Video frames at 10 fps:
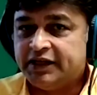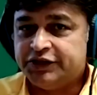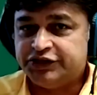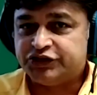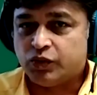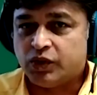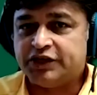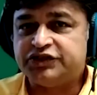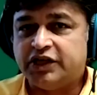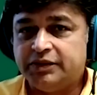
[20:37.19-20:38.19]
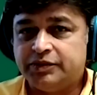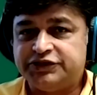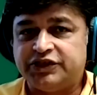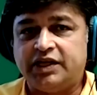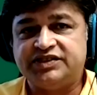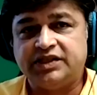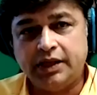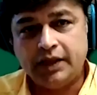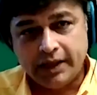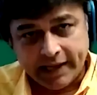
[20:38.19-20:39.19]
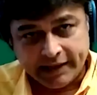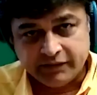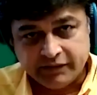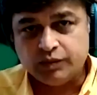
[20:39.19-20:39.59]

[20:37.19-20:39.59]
These are water soluble salts, and they will